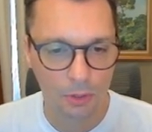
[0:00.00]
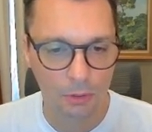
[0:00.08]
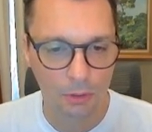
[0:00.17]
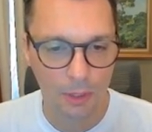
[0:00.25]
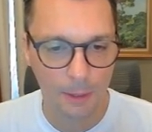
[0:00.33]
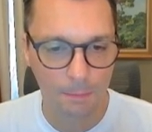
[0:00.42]

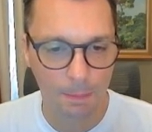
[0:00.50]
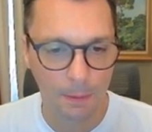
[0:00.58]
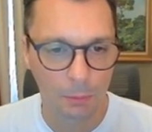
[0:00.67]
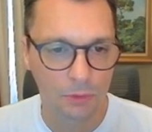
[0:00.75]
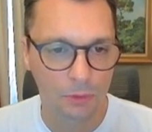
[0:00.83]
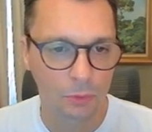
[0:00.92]
Okay, and
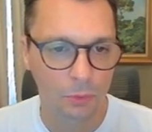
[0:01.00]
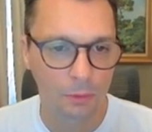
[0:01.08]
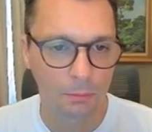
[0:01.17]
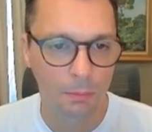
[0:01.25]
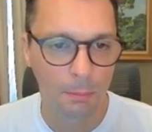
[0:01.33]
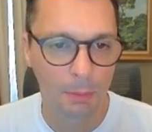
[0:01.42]
what's this
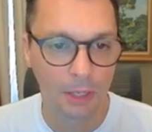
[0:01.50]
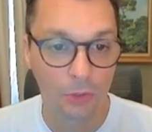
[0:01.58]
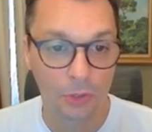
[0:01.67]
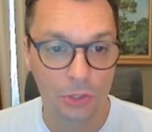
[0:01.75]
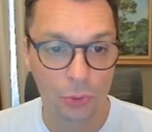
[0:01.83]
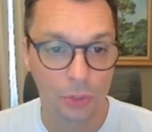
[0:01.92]
one?
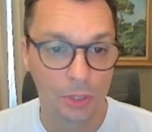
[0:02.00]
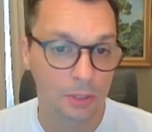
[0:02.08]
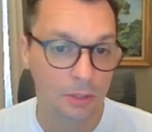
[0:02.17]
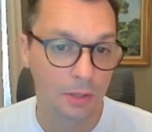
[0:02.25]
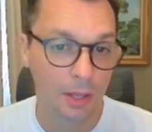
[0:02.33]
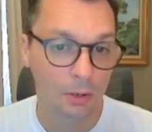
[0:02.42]
Bakery
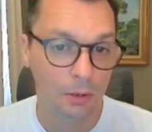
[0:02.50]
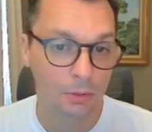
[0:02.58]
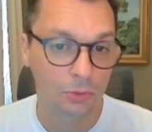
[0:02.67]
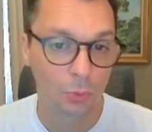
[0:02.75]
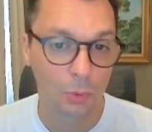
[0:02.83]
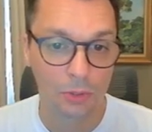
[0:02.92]
treats that are
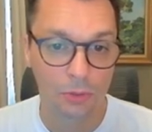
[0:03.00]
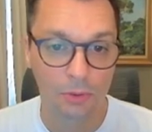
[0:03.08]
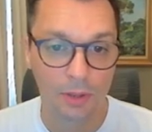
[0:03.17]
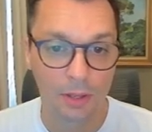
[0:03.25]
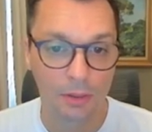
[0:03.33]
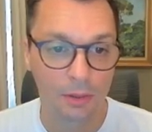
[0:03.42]
sweeter than